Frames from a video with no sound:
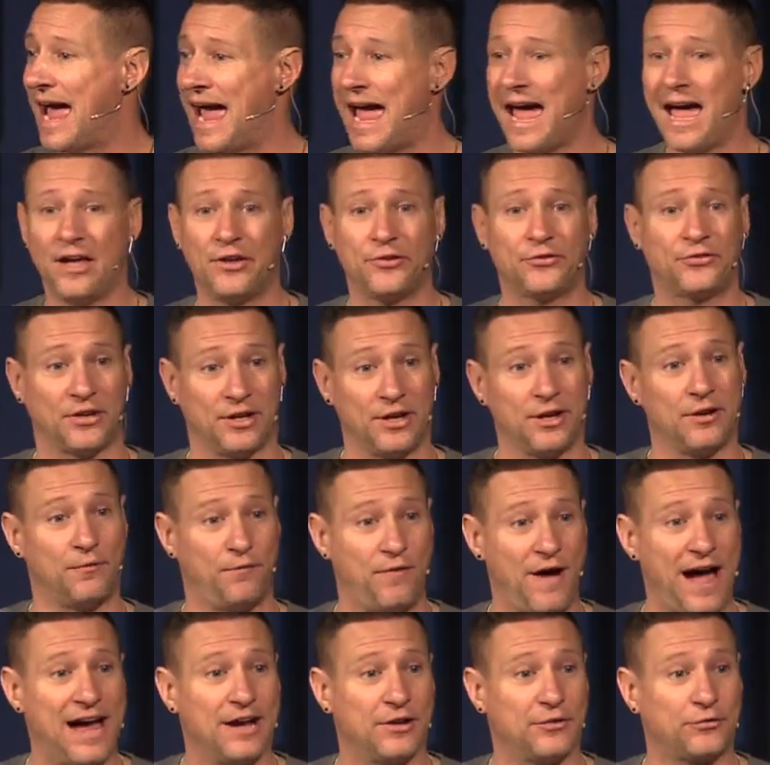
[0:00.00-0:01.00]
as an
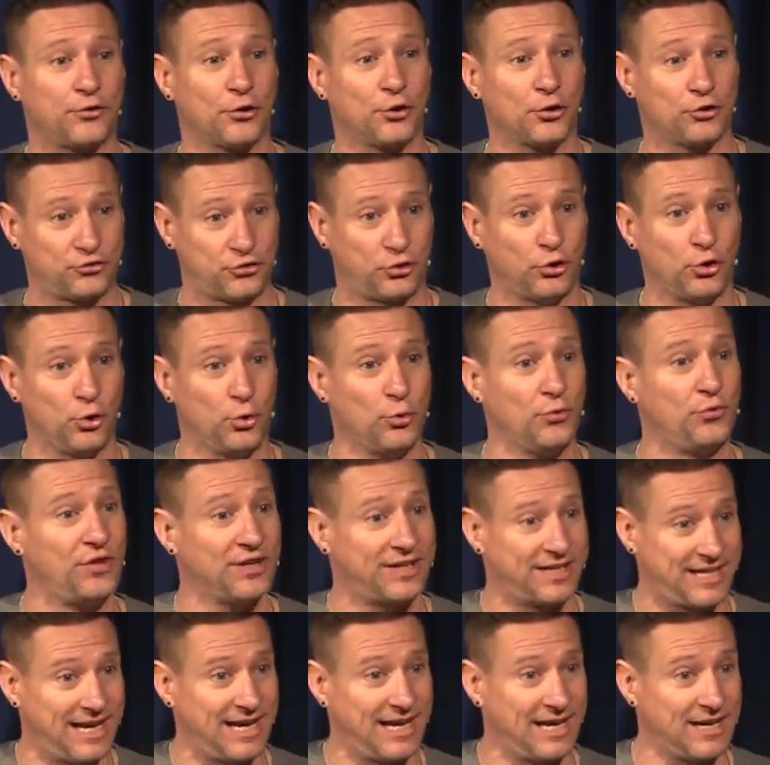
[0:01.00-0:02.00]
advisor to the
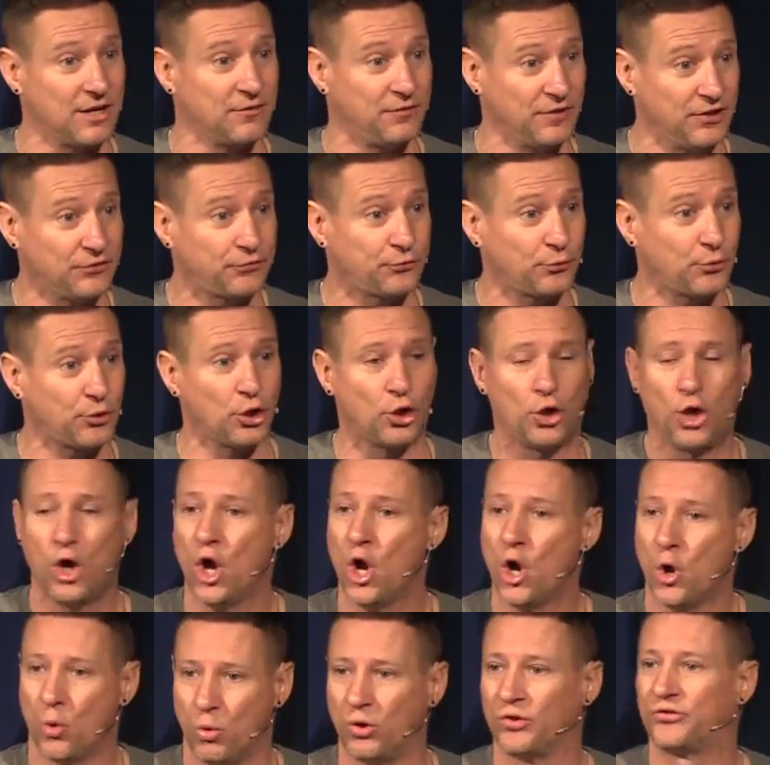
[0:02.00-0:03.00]
king of Israel,
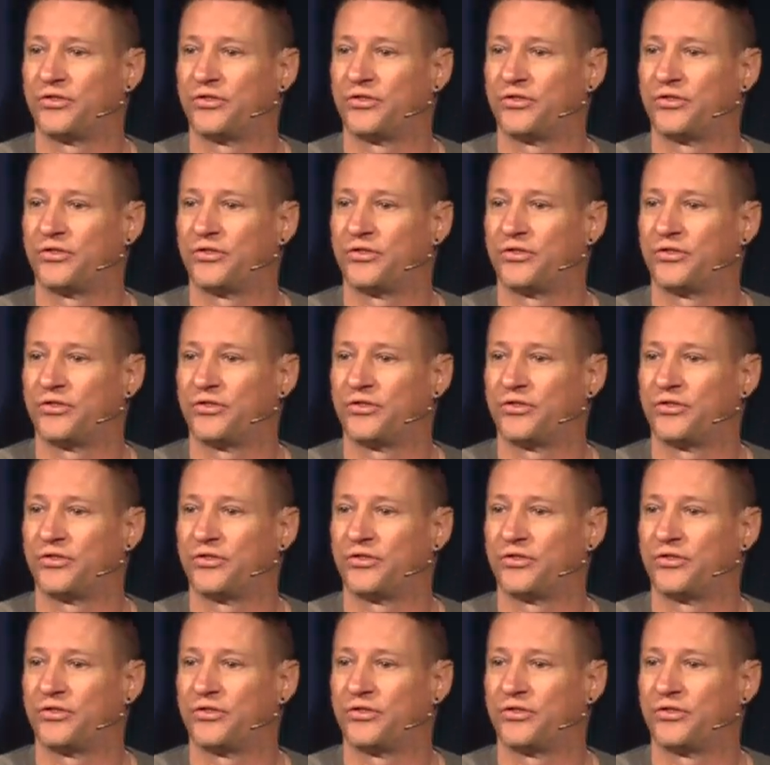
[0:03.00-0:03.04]
will